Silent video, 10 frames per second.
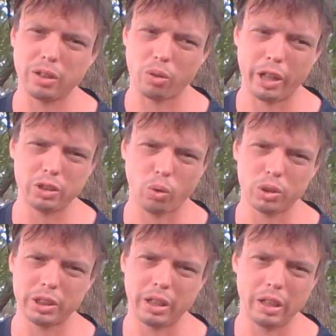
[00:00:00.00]
Crazy
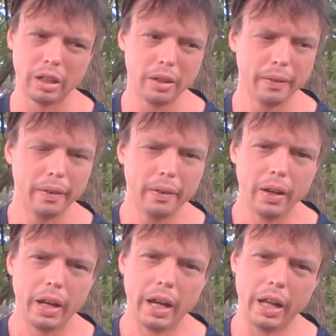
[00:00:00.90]
Horse seen.
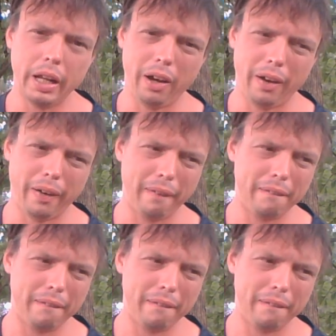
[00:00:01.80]
And I